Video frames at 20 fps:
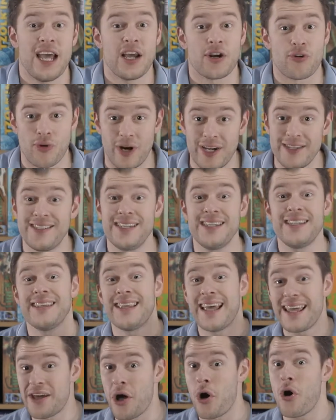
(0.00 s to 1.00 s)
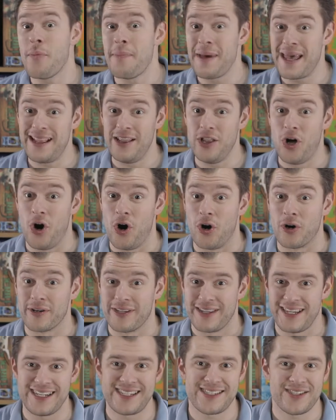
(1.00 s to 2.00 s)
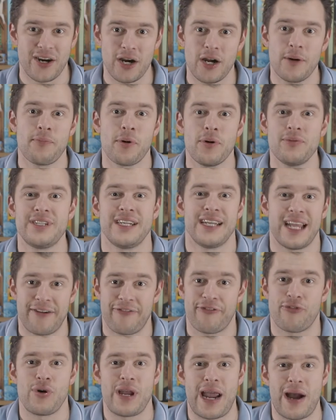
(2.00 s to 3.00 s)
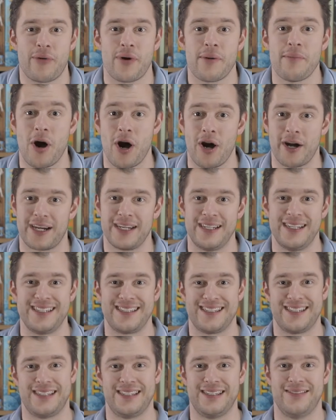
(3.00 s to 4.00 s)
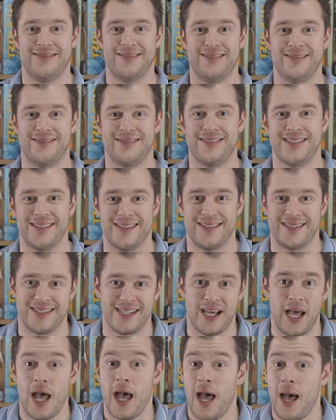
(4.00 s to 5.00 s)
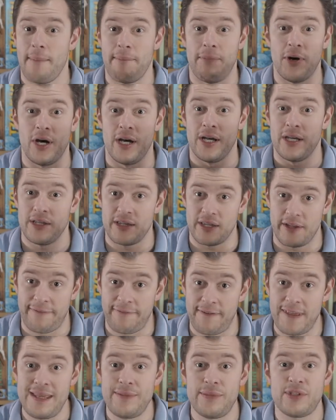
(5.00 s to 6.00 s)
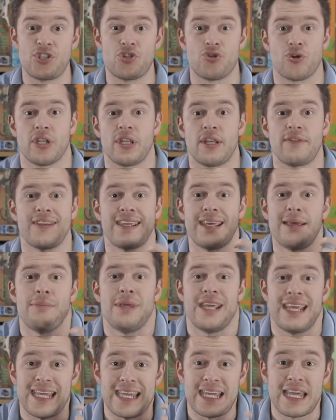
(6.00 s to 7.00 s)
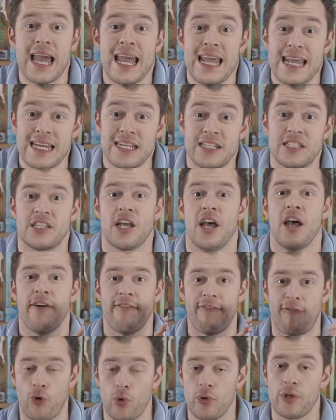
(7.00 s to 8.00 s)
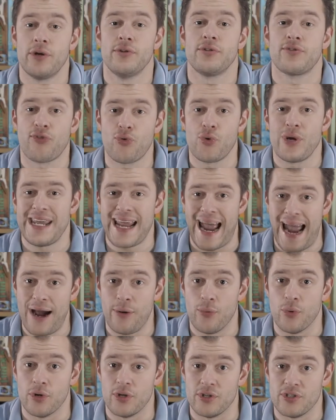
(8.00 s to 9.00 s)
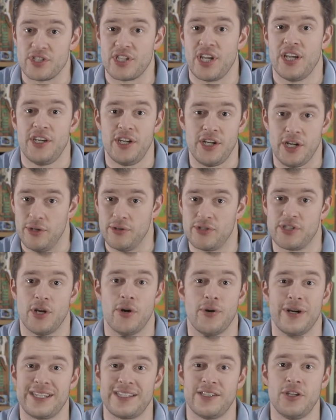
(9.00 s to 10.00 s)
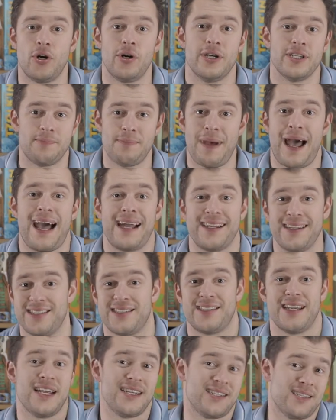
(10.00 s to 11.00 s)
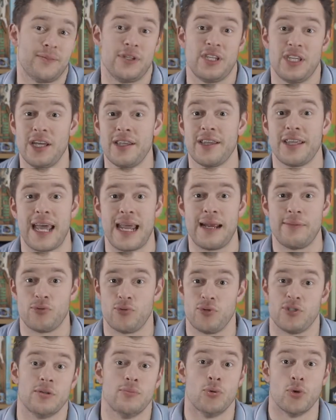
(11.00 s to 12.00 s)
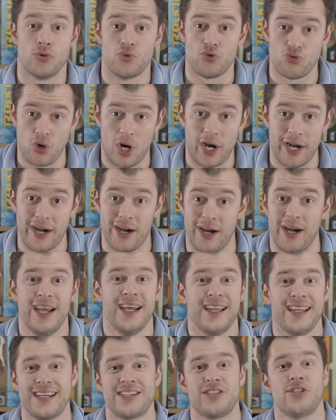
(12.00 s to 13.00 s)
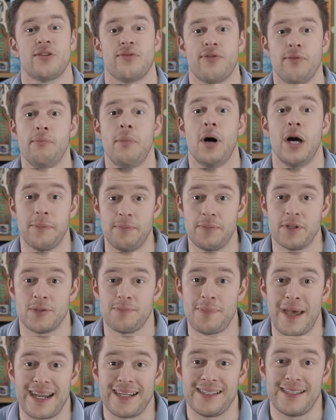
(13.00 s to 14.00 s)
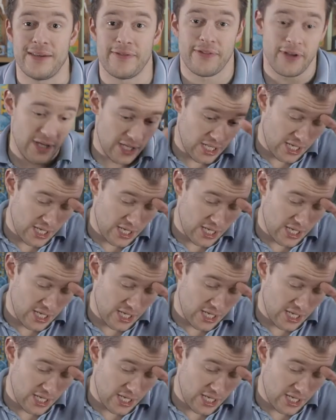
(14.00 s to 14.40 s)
Granted, they go a bit long. They start approaching that three hour mark and it's like, oh god. But the theme is strong enough to keep me engaged for those three hours, you know, so it's not as bad as, say, some of the other games which are more drier. That's just from my perspective.